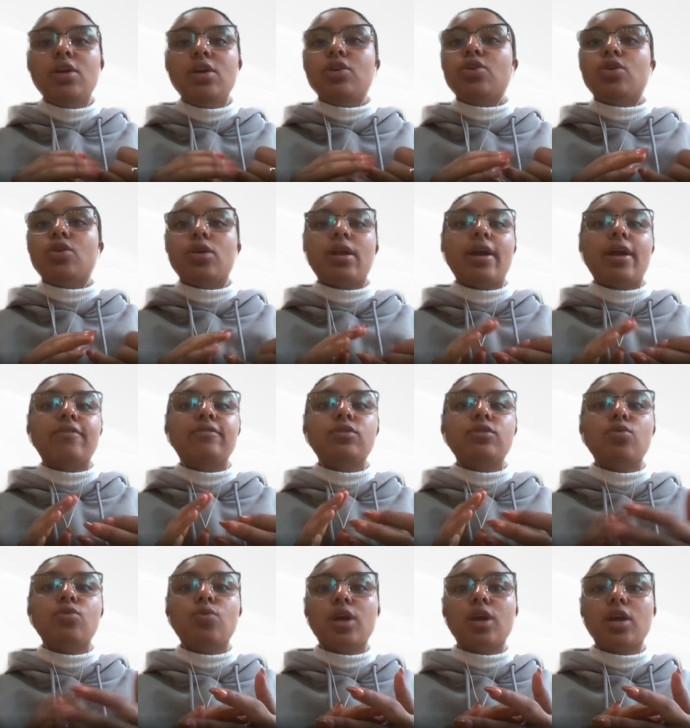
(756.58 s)
you don't have
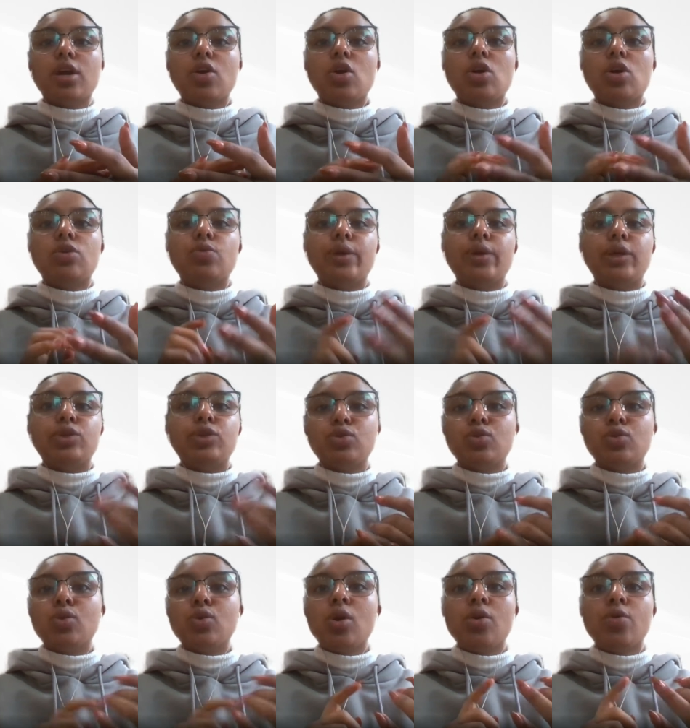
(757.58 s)
to work on week
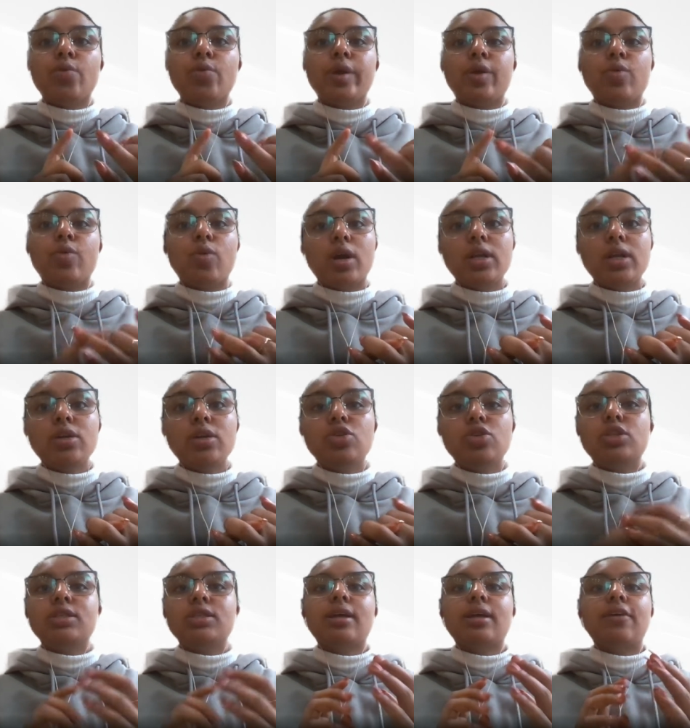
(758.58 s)
two or week one. You
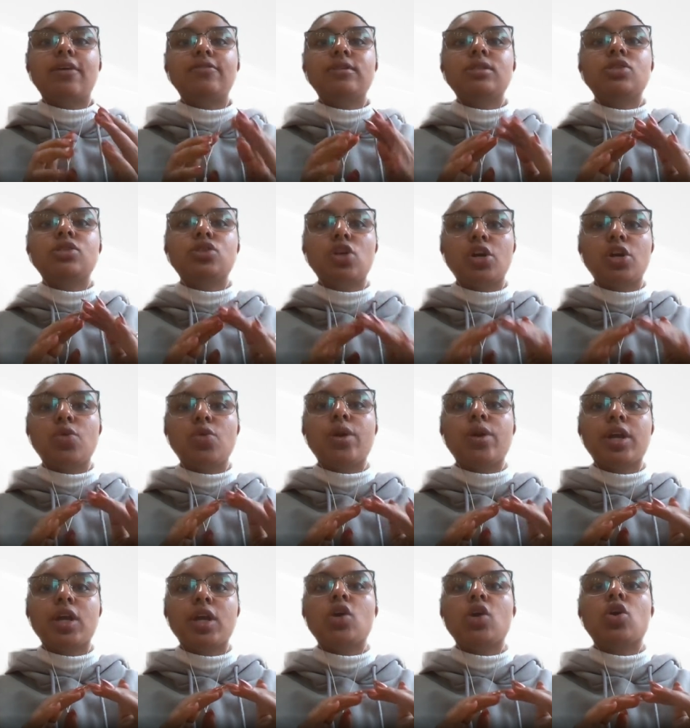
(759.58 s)
just have to start
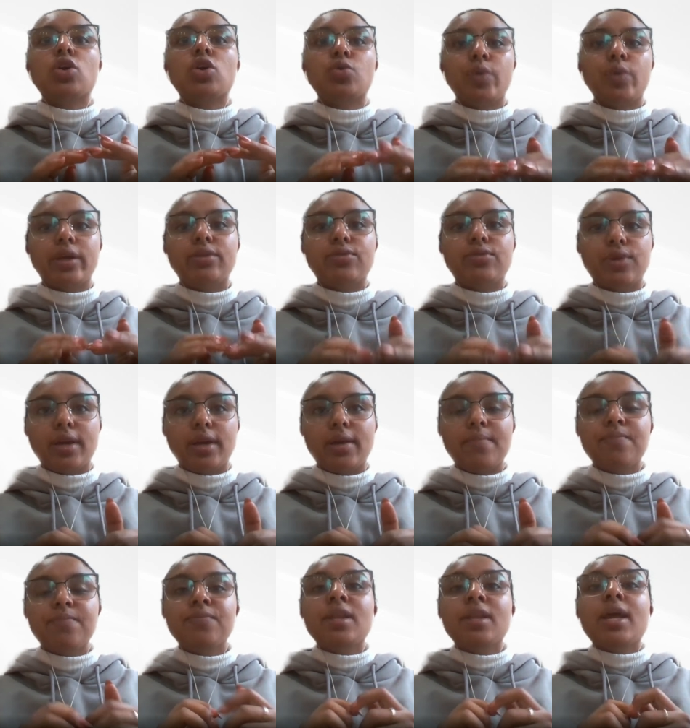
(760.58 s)
working on week three.
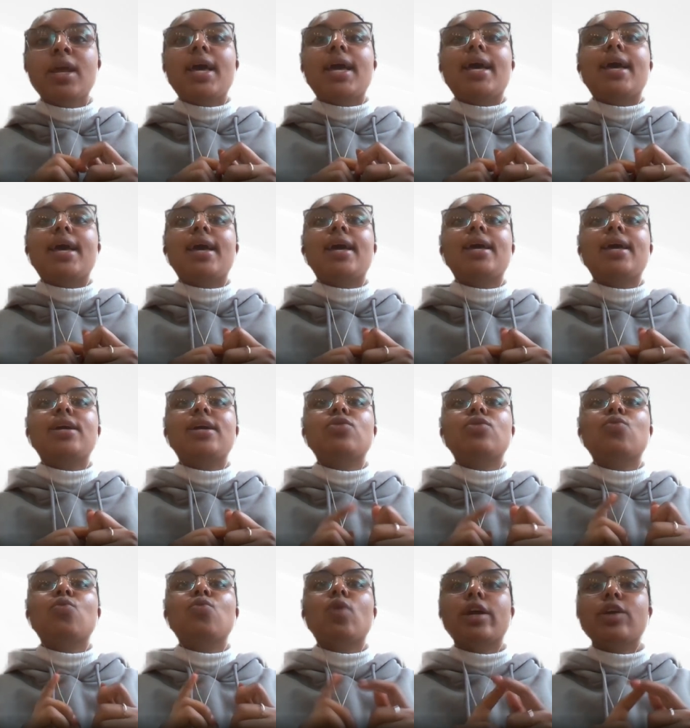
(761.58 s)
And
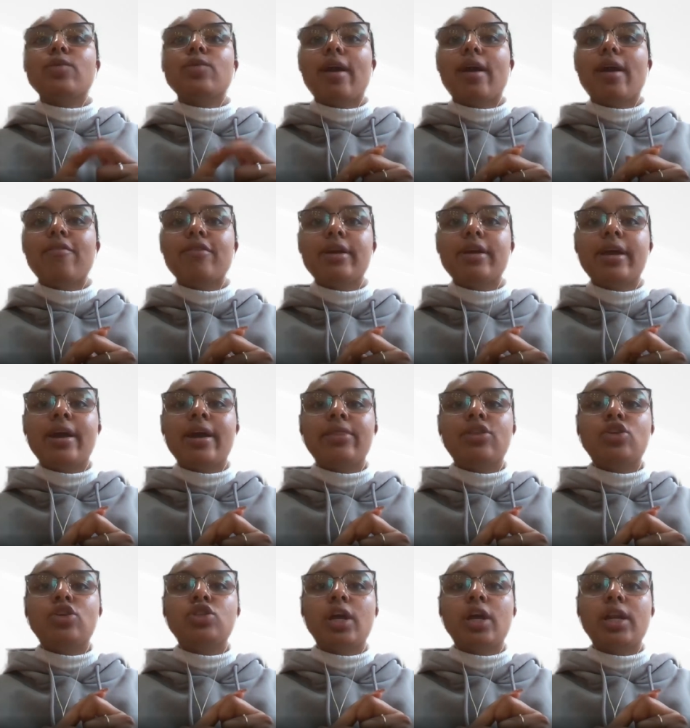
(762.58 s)
why you haven't got
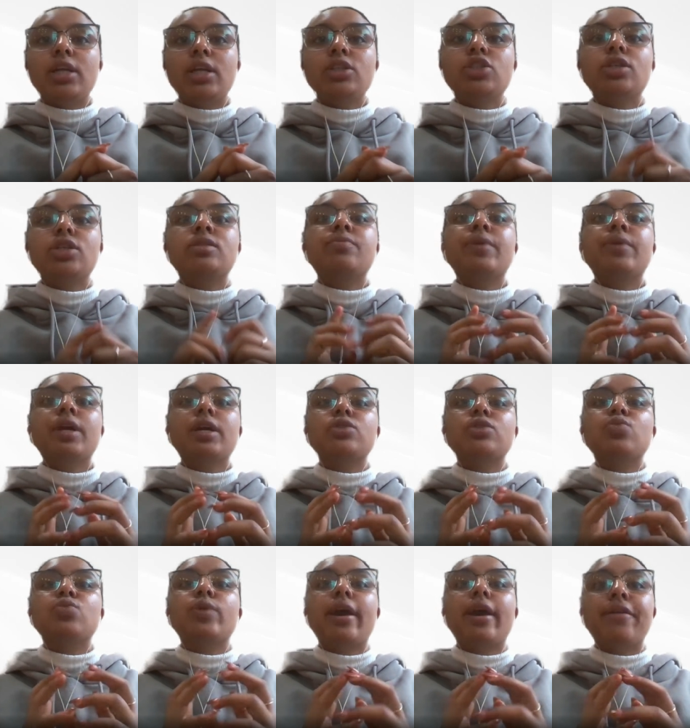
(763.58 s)
the challenge is
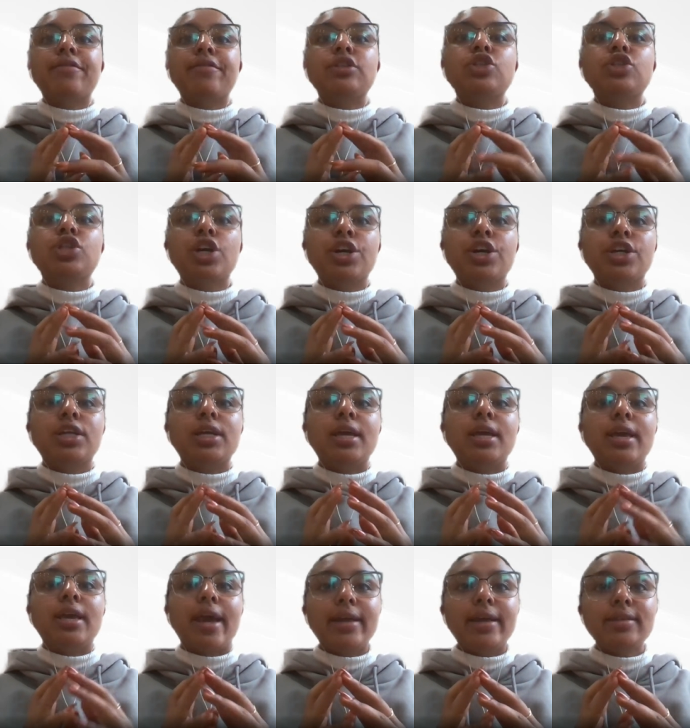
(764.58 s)
because we haven't shared it
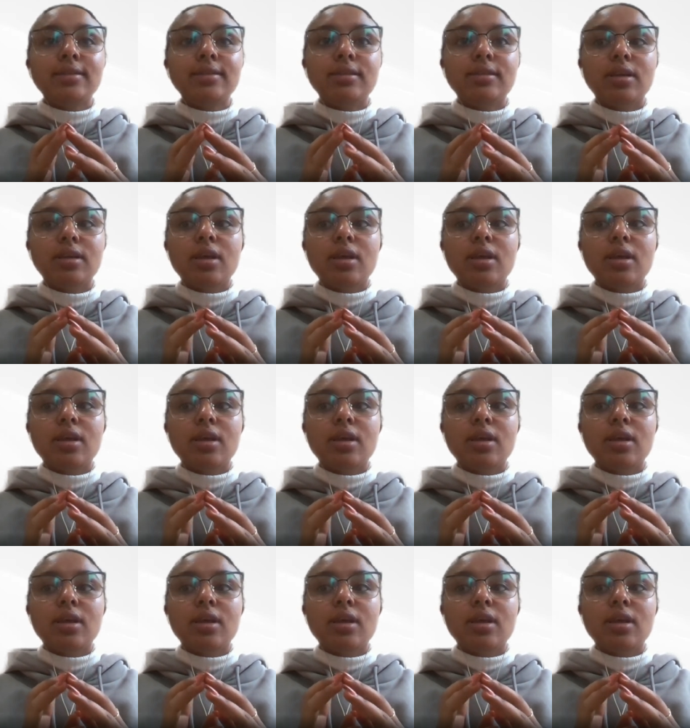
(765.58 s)
yet.